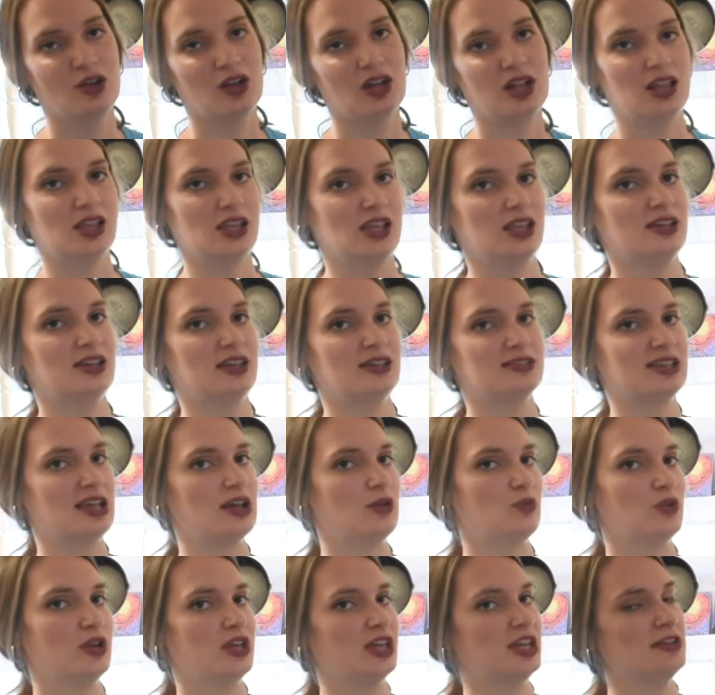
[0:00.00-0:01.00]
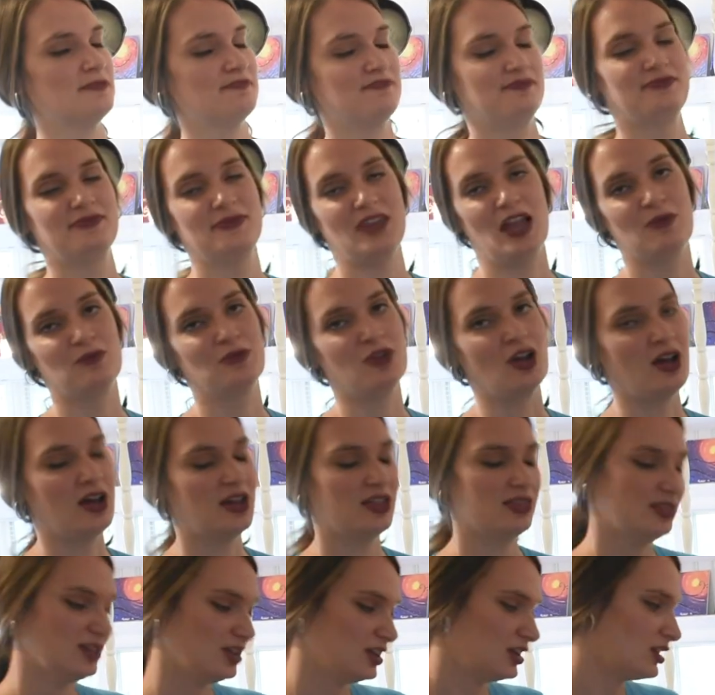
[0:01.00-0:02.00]
cleaned as I went. I'm
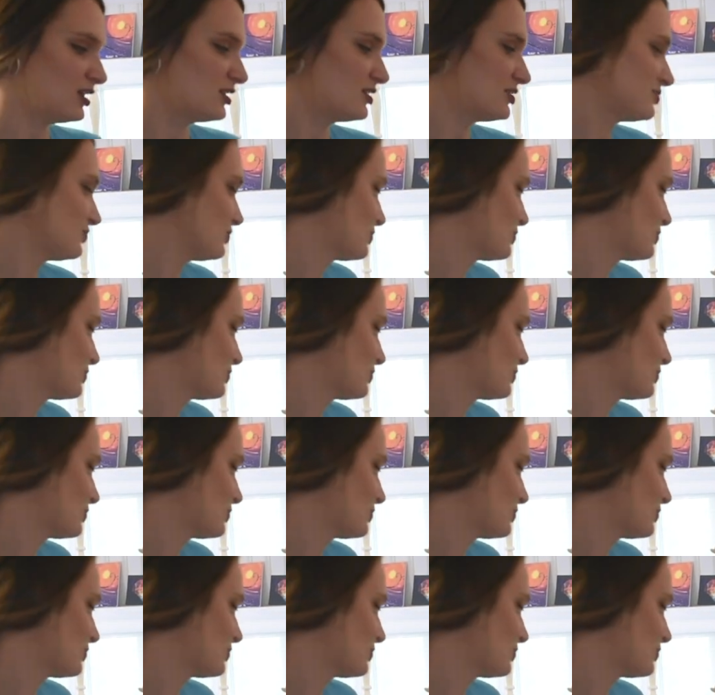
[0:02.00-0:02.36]
not. Thank goodness